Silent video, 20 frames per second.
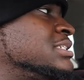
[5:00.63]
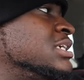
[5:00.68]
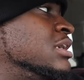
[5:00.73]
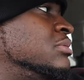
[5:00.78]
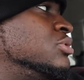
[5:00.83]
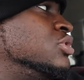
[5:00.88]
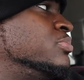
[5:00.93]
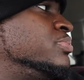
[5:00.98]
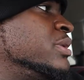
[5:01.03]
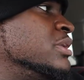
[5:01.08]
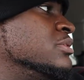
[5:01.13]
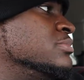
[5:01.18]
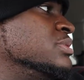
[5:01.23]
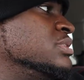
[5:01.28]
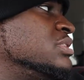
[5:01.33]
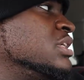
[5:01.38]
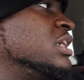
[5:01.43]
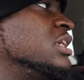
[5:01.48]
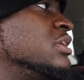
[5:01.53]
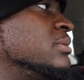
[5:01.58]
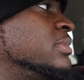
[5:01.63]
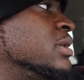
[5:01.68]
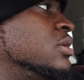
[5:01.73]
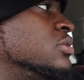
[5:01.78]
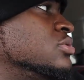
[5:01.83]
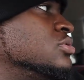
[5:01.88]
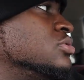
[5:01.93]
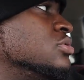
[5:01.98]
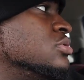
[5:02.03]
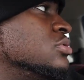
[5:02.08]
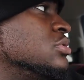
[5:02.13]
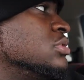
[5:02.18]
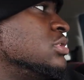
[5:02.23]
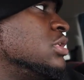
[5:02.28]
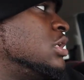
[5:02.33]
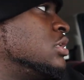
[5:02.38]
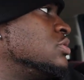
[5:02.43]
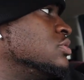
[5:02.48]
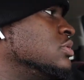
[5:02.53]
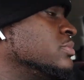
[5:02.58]
time they'll probably be thinking about, you know, the
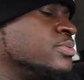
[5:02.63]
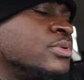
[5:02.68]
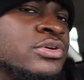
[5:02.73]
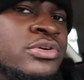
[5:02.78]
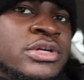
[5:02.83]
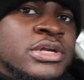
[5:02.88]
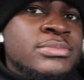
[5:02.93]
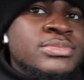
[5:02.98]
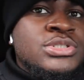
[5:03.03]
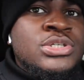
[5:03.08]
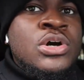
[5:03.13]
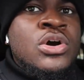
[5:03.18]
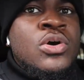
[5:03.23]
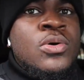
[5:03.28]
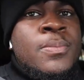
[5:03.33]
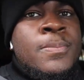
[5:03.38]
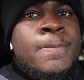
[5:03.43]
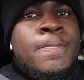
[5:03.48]
doctorate program. So